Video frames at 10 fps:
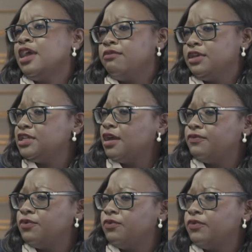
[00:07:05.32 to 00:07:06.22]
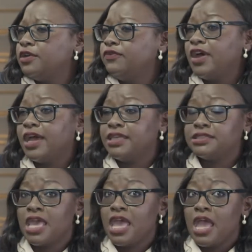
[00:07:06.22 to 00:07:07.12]
reach out for
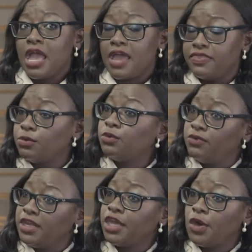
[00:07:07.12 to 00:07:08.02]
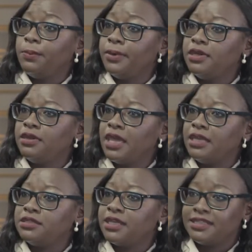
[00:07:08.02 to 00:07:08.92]
advice? And they were really open
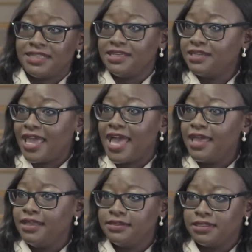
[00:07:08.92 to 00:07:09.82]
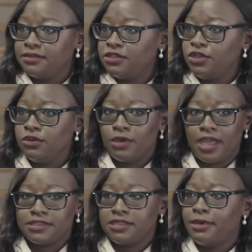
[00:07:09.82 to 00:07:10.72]
and extended a hand and, you know,
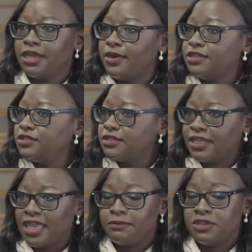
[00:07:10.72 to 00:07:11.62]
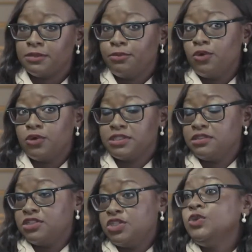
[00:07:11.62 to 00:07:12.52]
answered my questions and gave me support.
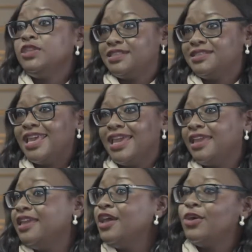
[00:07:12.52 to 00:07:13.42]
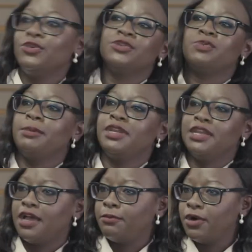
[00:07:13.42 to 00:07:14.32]
And to this day, those women are
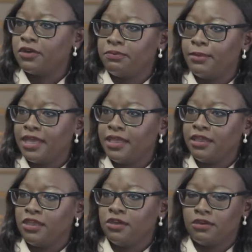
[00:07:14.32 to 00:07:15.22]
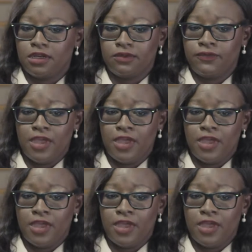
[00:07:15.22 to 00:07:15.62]
now part of my, you know, kind of